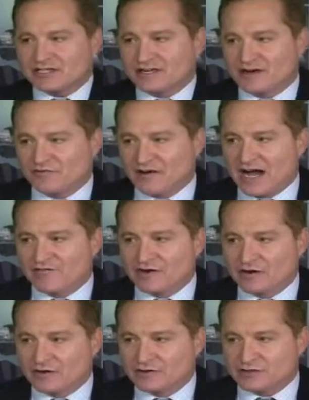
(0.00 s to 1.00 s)
you know five
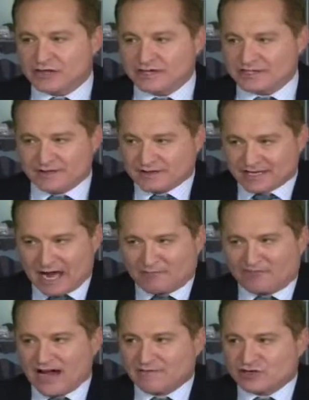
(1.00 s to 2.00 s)
years is in the top
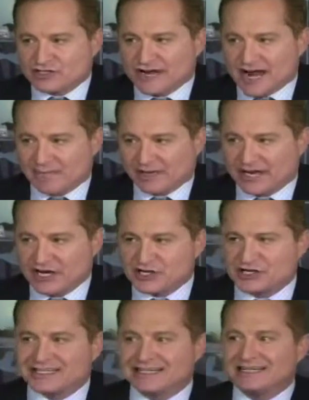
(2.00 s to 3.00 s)
five or ten applications
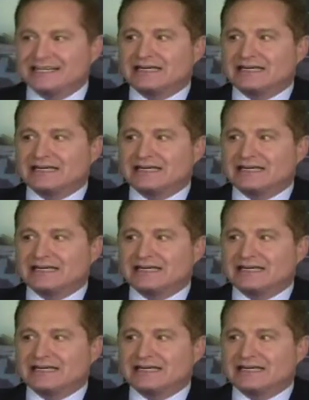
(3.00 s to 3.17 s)
exactly.